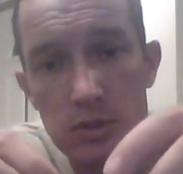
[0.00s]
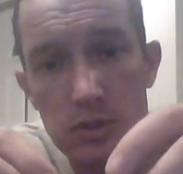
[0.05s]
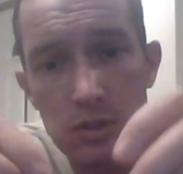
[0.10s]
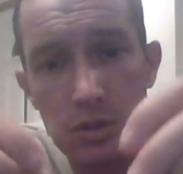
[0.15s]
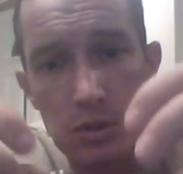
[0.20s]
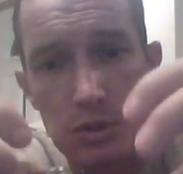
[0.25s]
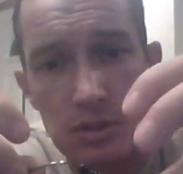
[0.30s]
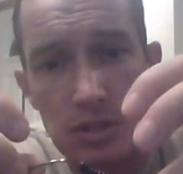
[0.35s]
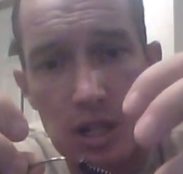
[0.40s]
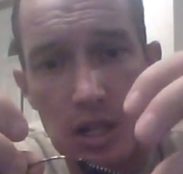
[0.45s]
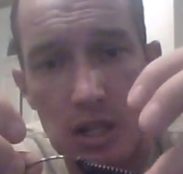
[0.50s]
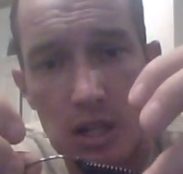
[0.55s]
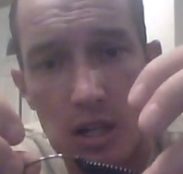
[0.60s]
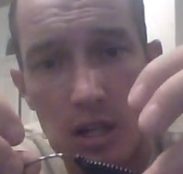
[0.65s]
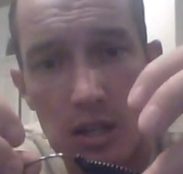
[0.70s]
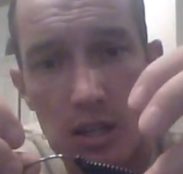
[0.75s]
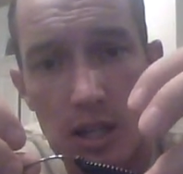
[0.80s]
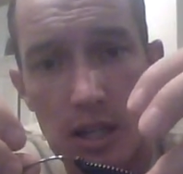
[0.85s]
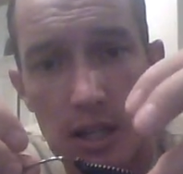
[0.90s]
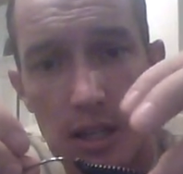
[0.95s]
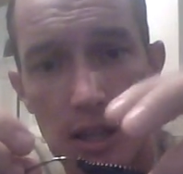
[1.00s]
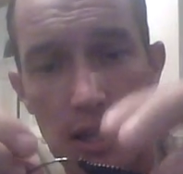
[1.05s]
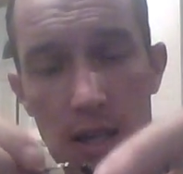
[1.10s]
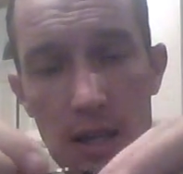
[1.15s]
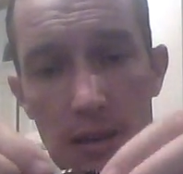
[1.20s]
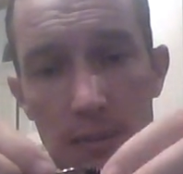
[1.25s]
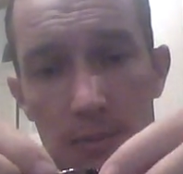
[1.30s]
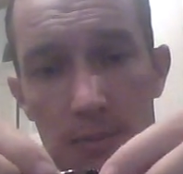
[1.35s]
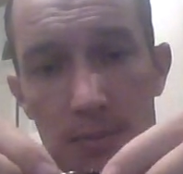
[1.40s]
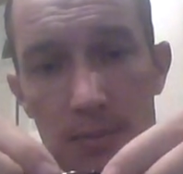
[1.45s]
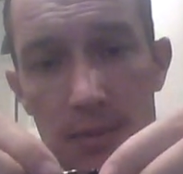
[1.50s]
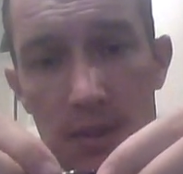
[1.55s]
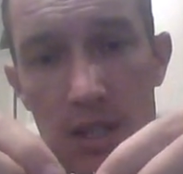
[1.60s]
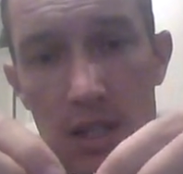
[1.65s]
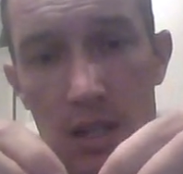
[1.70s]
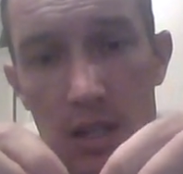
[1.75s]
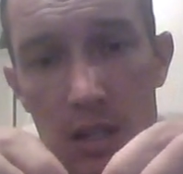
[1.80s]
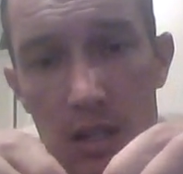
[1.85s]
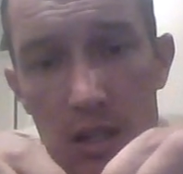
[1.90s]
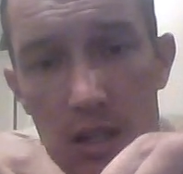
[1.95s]
so it's kind of on like that.
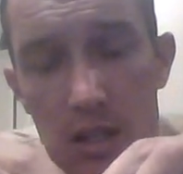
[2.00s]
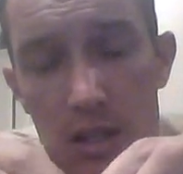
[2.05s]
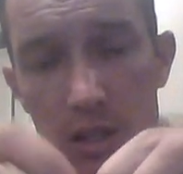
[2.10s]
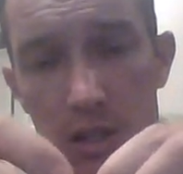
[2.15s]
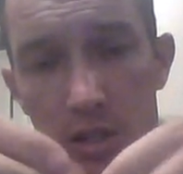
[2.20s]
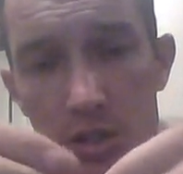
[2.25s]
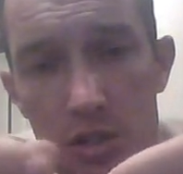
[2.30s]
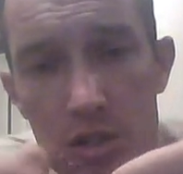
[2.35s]
You're